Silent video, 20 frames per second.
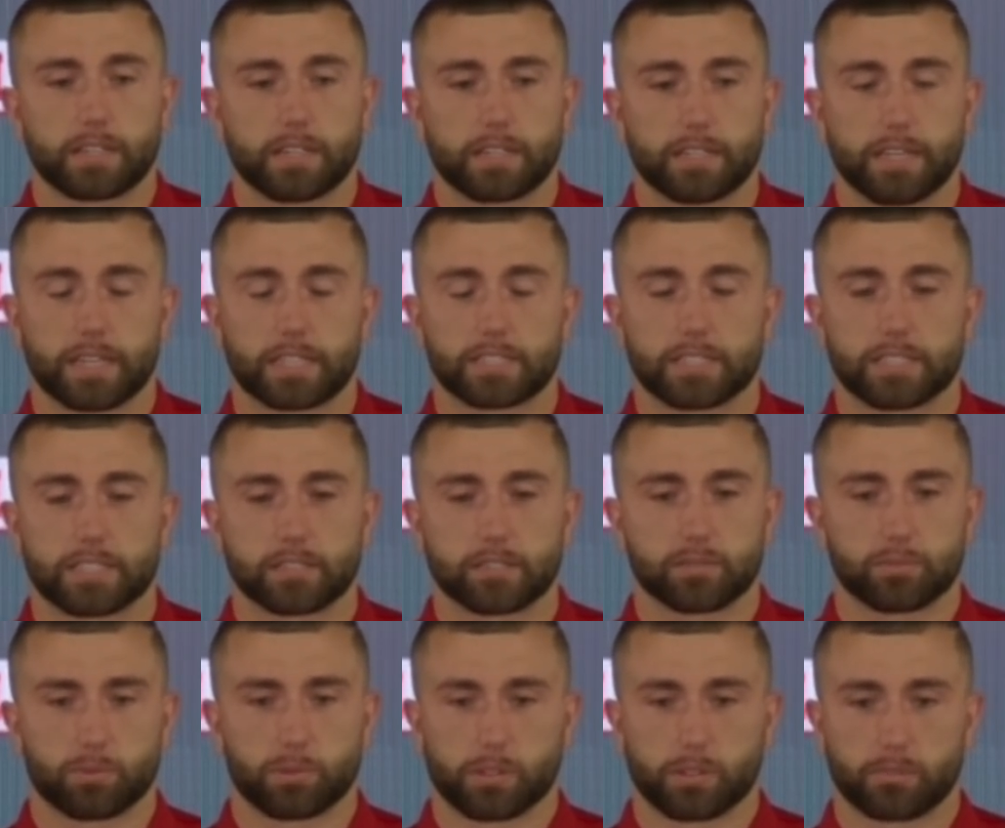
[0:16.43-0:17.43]
and catching
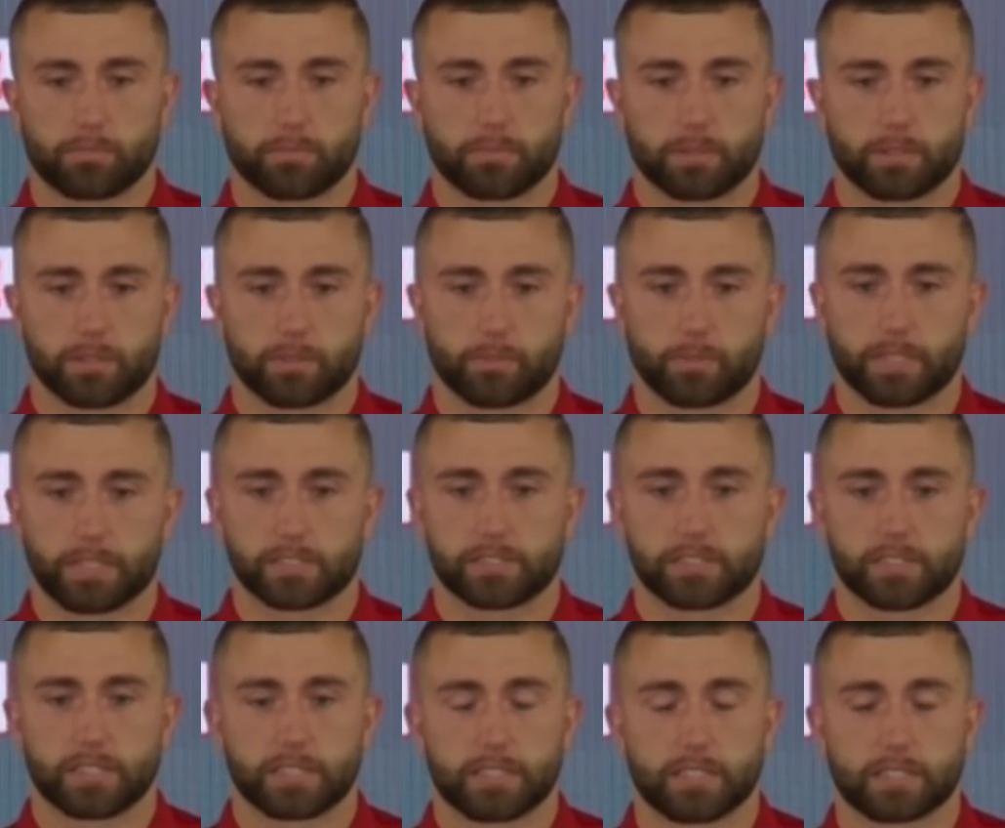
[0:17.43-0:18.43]
is one of the
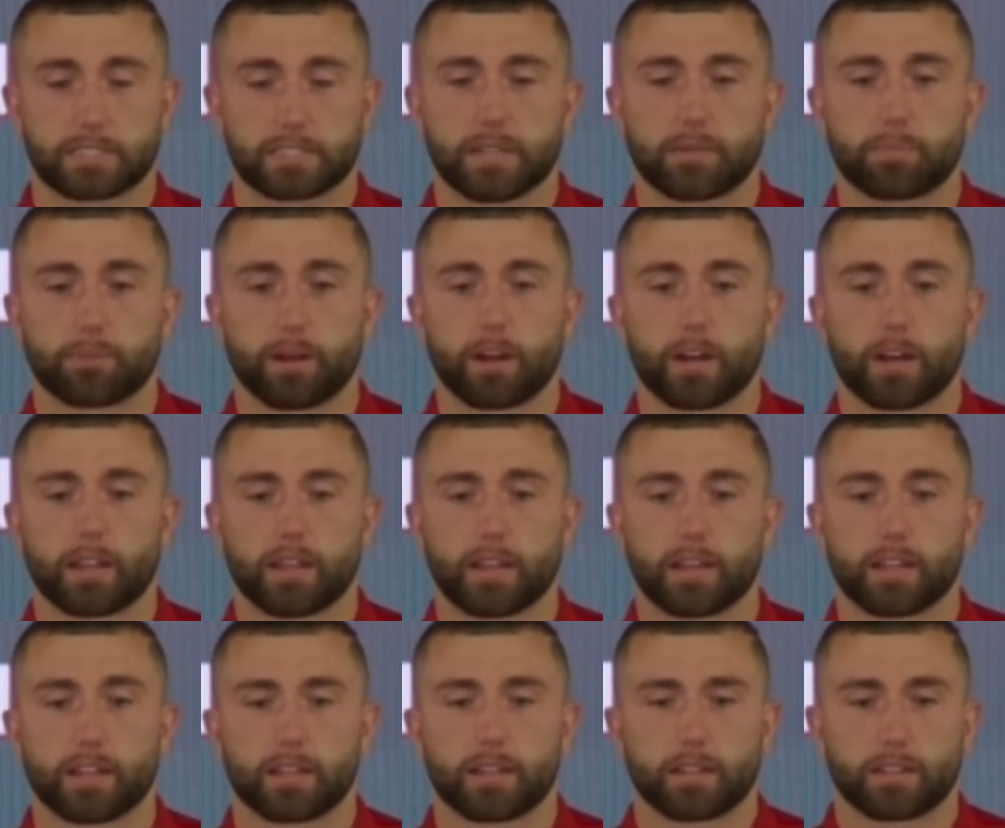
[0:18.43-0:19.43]
biggest things I take pride in.